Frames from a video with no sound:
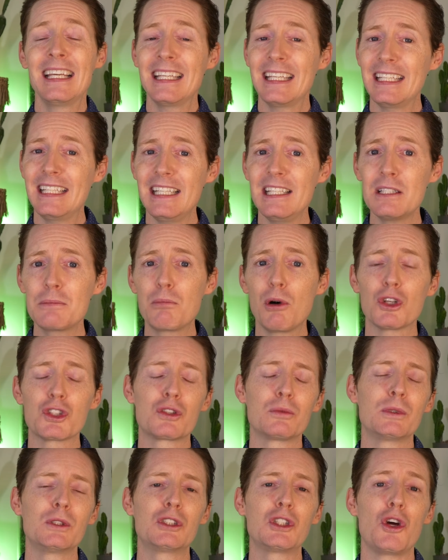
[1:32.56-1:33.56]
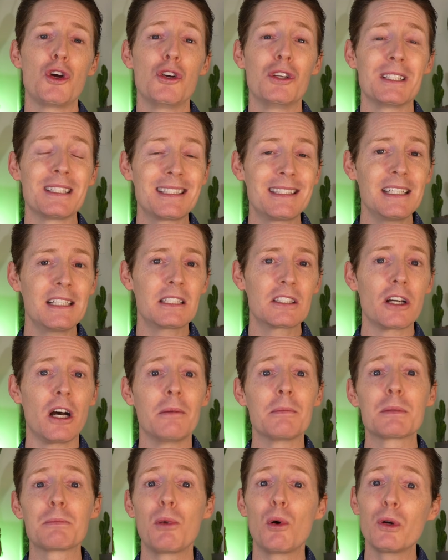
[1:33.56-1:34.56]
it is possible to earn 6
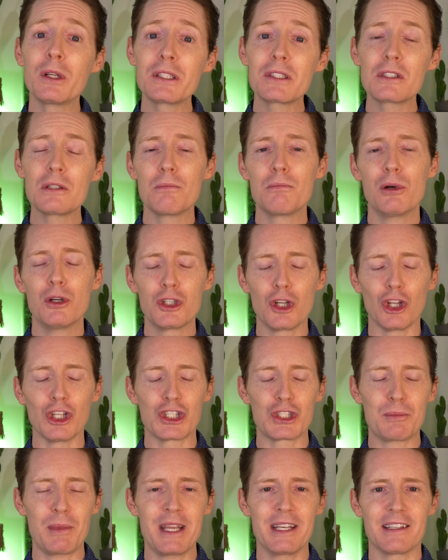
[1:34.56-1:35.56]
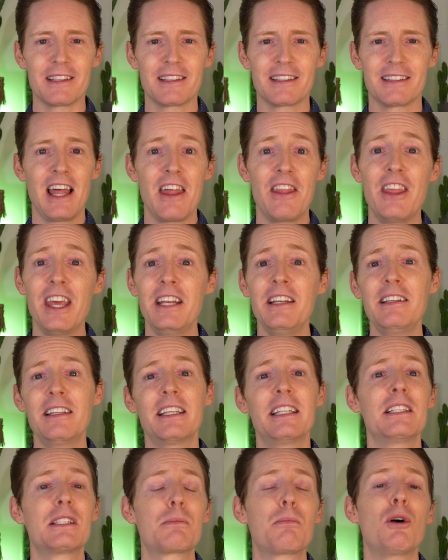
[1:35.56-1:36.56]
times points per dollar spent. Then
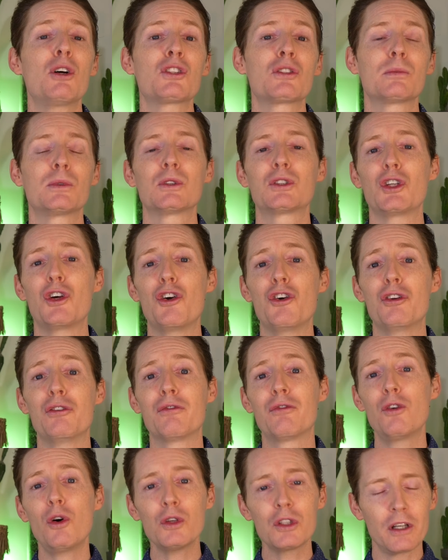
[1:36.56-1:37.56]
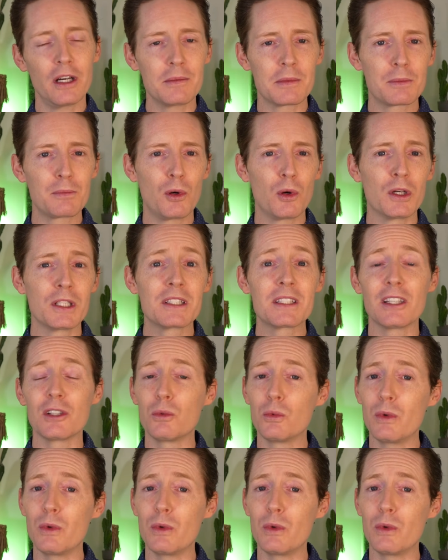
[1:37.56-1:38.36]
it is possible to earn 4 times points at